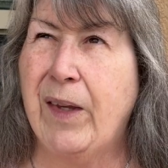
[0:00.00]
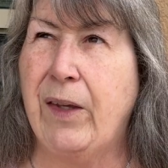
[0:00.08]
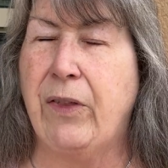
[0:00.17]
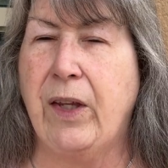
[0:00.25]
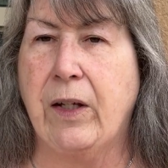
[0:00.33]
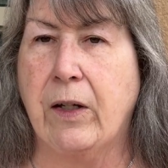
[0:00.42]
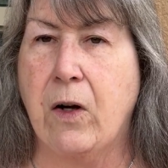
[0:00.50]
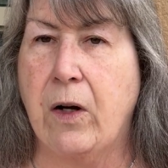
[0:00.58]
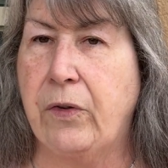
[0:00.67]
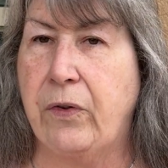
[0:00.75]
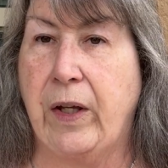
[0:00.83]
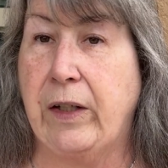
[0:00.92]
I think it
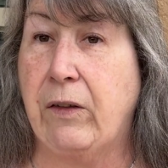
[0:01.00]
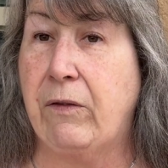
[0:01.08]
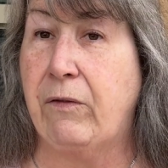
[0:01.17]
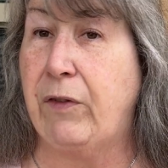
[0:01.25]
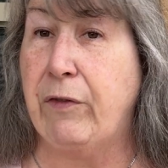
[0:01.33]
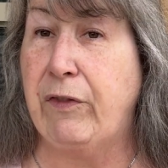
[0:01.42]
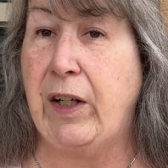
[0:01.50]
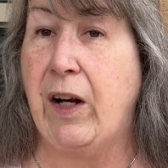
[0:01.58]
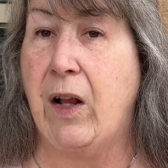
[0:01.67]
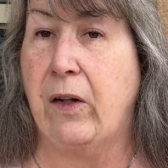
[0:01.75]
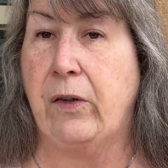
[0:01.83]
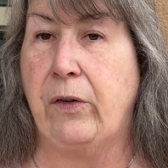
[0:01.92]
costs like
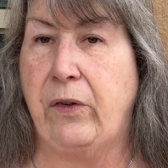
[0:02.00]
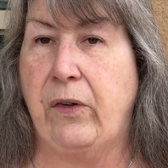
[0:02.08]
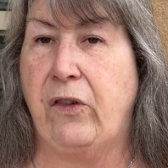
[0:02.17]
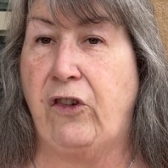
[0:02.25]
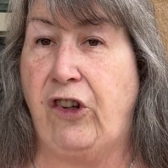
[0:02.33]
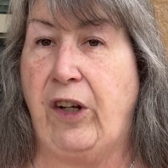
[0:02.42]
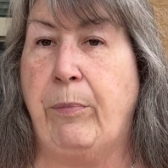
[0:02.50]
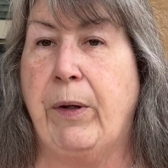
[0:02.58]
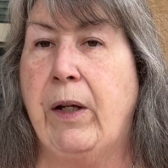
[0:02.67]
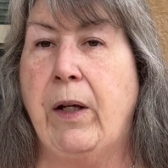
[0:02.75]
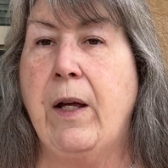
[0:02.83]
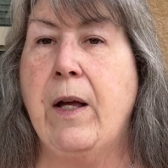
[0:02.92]
$50. It's cheap,
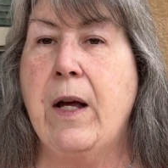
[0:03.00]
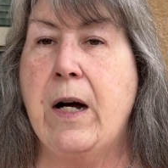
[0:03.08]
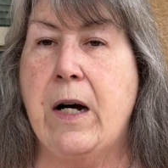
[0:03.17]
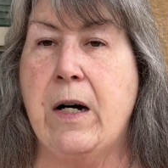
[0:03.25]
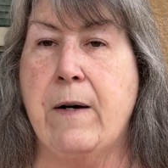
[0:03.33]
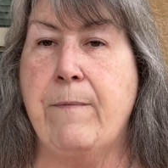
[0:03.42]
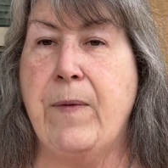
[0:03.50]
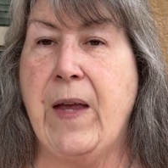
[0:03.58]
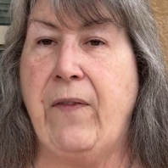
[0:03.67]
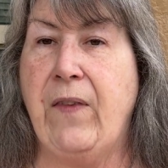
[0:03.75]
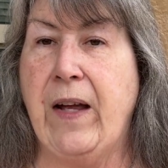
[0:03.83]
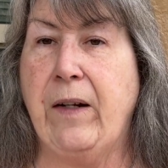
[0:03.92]

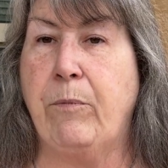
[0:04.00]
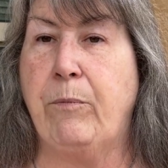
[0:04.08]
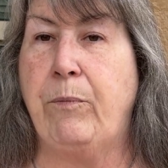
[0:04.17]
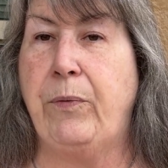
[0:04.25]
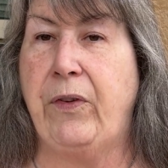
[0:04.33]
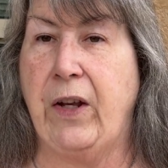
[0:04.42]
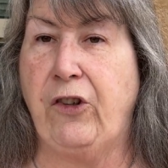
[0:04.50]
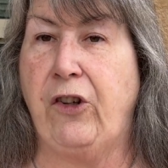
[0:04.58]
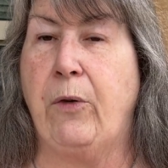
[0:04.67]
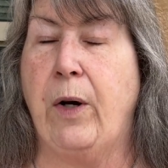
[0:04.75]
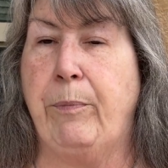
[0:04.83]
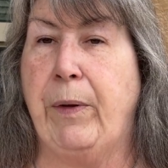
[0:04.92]
and that sets
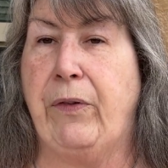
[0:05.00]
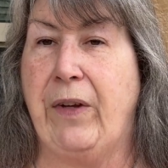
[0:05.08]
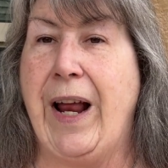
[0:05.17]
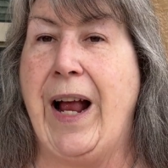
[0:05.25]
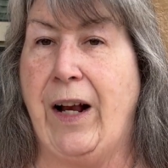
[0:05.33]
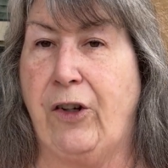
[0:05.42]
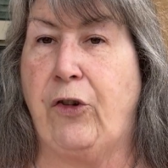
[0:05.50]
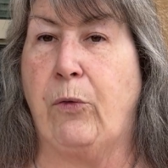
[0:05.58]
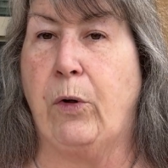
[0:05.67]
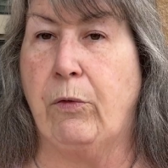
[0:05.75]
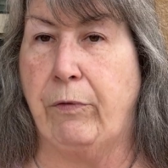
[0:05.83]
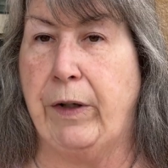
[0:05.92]
you up as an
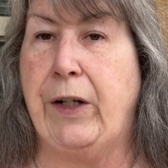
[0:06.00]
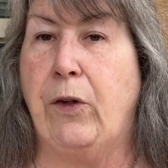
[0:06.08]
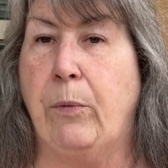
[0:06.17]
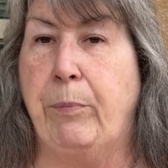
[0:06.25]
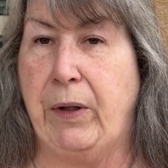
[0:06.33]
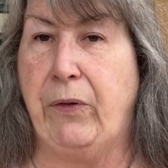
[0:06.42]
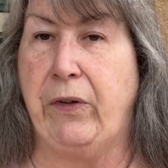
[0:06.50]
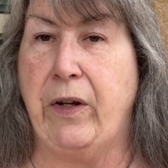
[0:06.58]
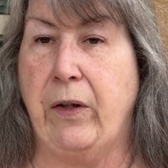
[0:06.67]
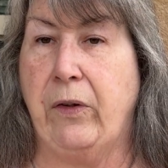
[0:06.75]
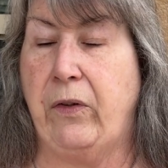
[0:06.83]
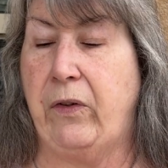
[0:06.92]
actual real
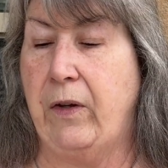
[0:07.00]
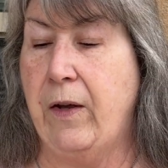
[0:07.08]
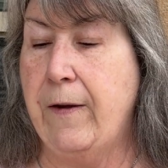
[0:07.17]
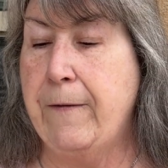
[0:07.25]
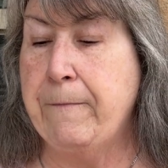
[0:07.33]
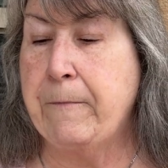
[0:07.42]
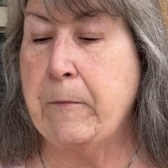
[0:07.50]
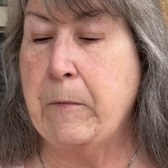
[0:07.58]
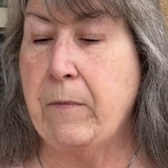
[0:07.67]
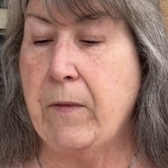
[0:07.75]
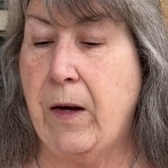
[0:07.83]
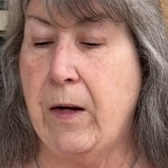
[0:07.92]
business.
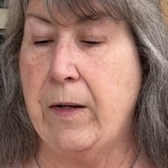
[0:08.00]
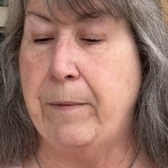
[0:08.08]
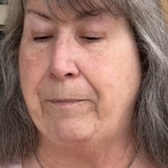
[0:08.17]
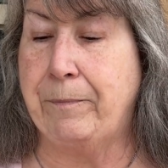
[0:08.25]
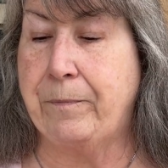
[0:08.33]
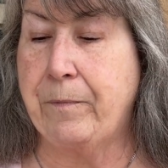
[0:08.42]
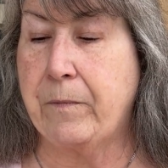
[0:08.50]
Um,